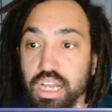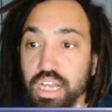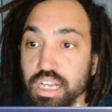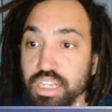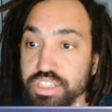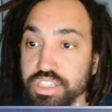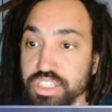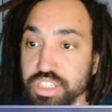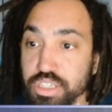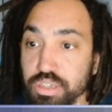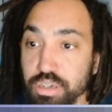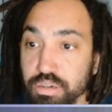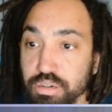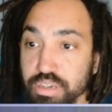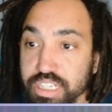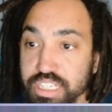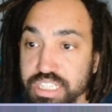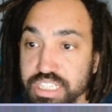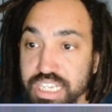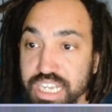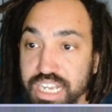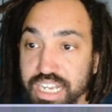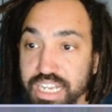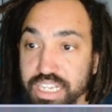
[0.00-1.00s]
So I need
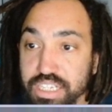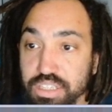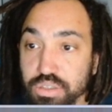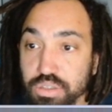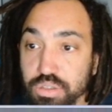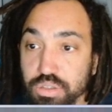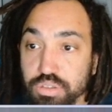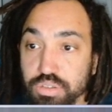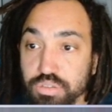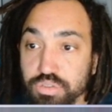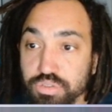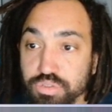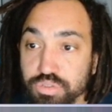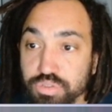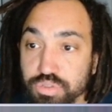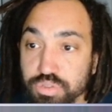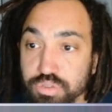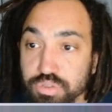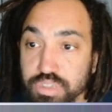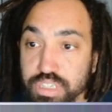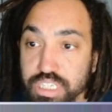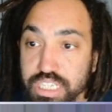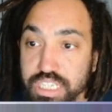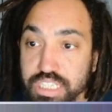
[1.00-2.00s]
to add on
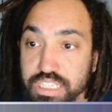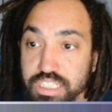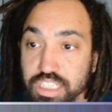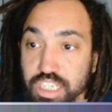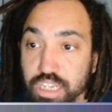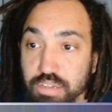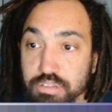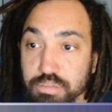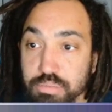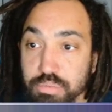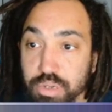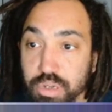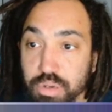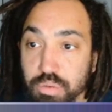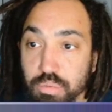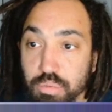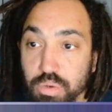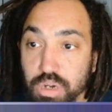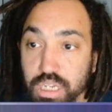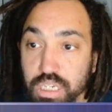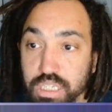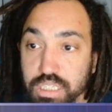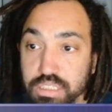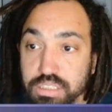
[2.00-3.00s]
3 times by
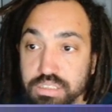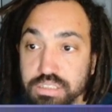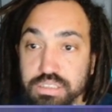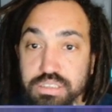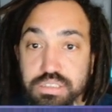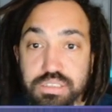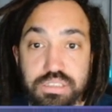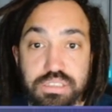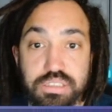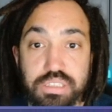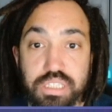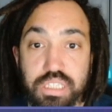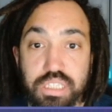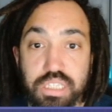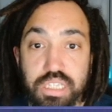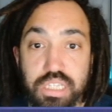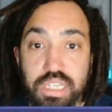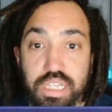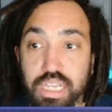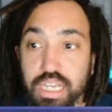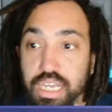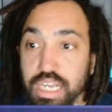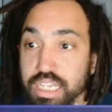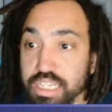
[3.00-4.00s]
1
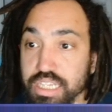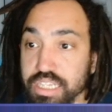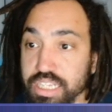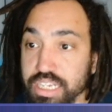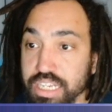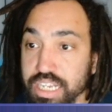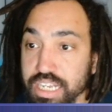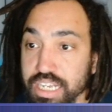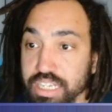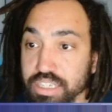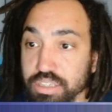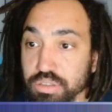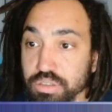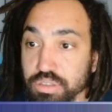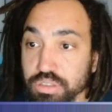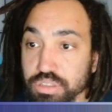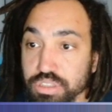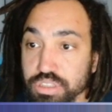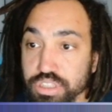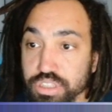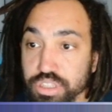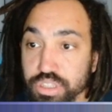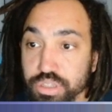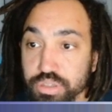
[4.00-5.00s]
and then add on
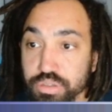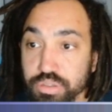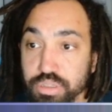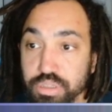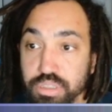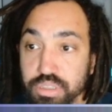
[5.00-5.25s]
2.